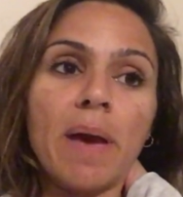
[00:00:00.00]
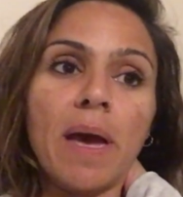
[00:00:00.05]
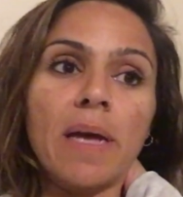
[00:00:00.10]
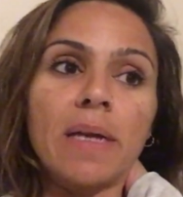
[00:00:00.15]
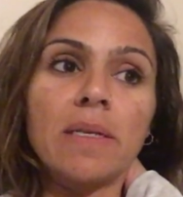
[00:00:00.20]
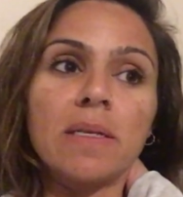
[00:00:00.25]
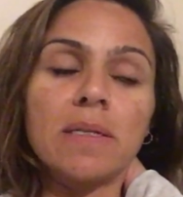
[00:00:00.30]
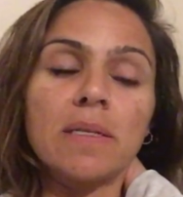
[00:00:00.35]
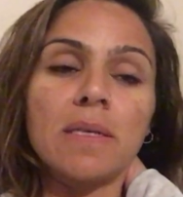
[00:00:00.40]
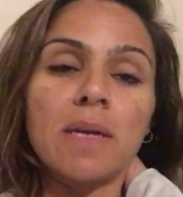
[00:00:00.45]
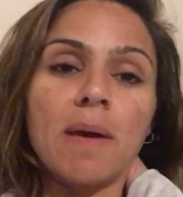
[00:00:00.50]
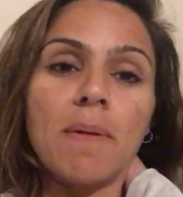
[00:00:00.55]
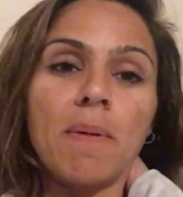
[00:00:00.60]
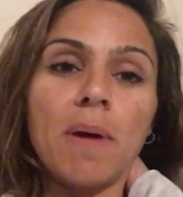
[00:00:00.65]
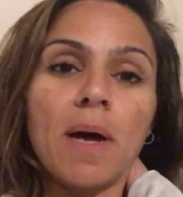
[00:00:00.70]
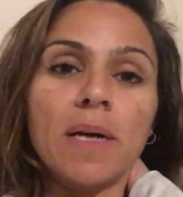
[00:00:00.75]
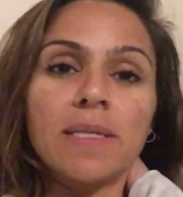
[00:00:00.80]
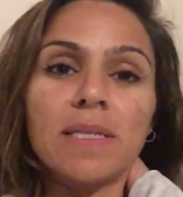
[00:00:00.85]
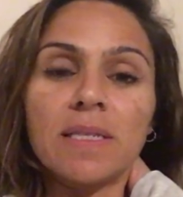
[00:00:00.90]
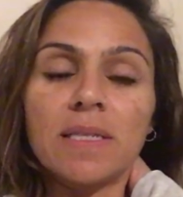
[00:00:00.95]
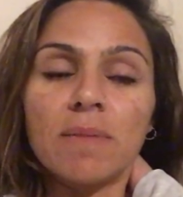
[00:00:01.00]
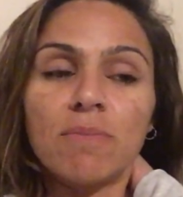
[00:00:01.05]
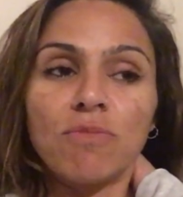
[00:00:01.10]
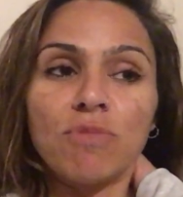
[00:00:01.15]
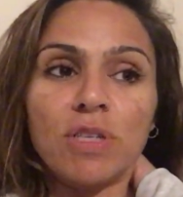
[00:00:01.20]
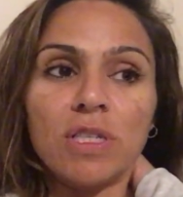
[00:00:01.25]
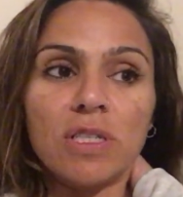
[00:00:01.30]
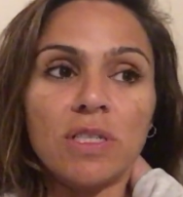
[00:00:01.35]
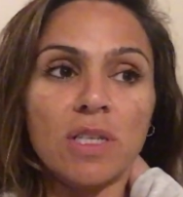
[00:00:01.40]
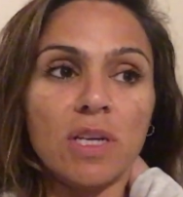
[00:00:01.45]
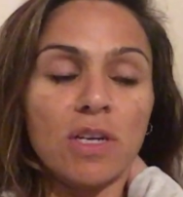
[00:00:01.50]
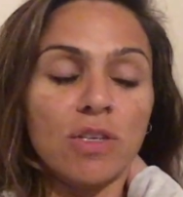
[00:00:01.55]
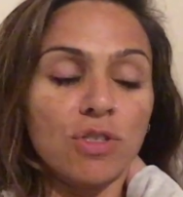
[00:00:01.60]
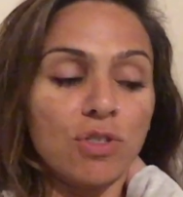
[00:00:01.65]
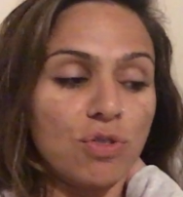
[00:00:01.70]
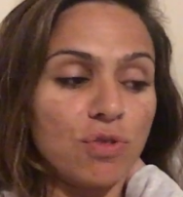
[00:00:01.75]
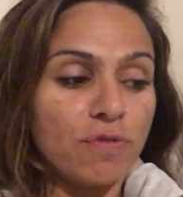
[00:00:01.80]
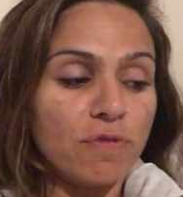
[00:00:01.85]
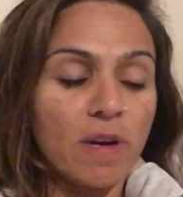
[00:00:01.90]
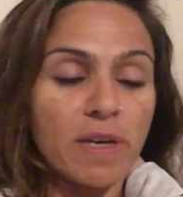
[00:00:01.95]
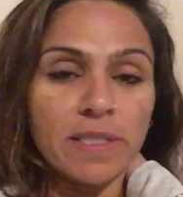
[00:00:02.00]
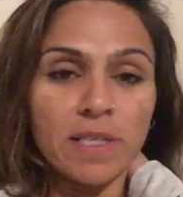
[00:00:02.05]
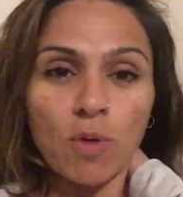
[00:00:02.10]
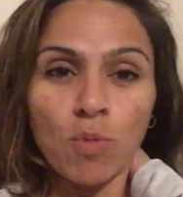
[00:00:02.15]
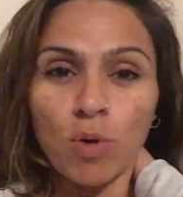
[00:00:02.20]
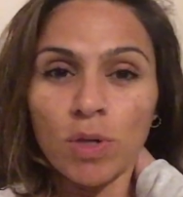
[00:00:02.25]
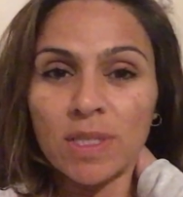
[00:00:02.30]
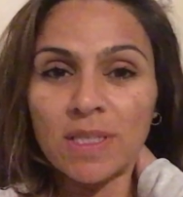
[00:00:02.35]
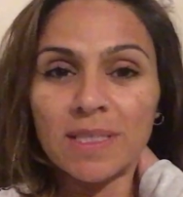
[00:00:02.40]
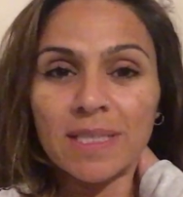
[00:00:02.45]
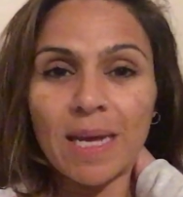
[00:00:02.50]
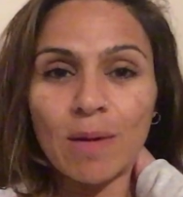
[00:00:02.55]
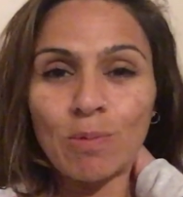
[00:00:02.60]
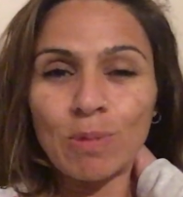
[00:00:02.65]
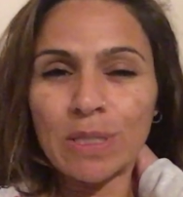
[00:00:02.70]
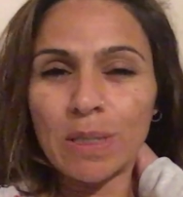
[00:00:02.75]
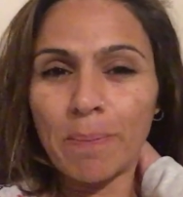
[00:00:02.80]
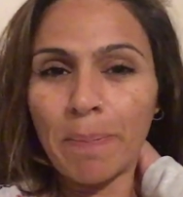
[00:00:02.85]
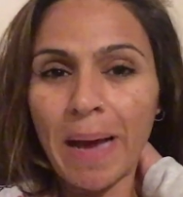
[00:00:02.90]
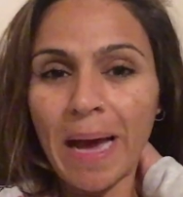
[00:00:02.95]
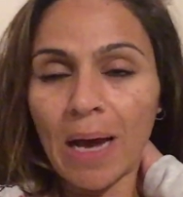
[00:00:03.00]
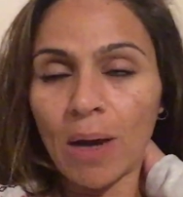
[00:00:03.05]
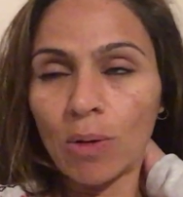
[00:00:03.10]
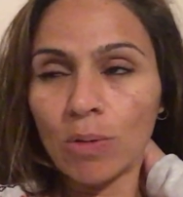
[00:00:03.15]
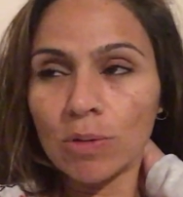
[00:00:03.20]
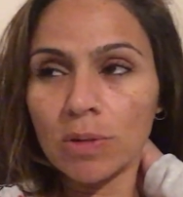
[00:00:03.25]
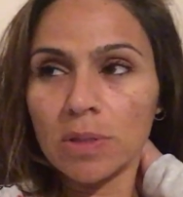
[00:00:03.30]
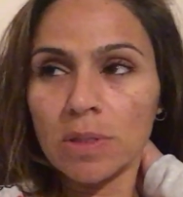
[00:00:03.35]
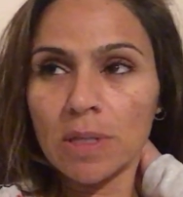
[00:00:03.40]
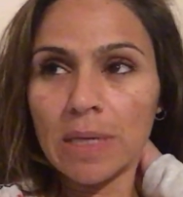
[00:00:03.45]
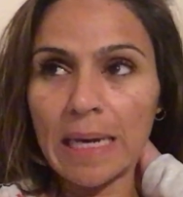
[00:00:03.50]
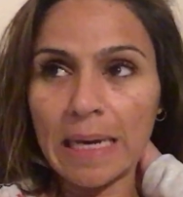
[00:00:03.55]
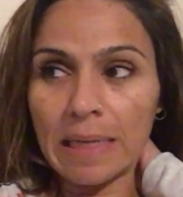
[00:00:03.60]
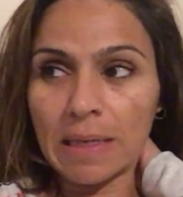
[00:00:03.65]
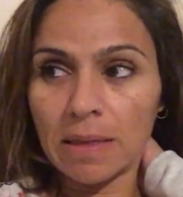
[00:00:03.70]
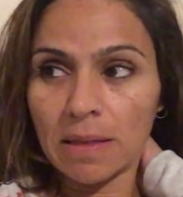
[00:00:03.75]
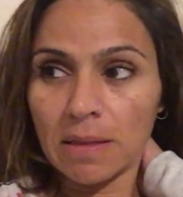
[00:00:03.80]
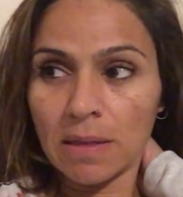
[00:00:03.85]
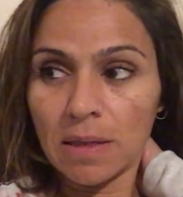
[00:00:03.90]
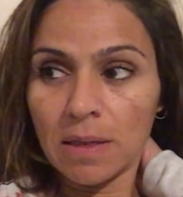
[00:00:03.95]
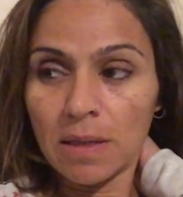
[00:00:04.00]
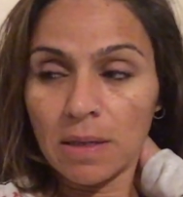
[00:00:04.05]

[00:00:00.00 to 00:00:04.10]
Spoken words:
And I did some research to find out what this game was about and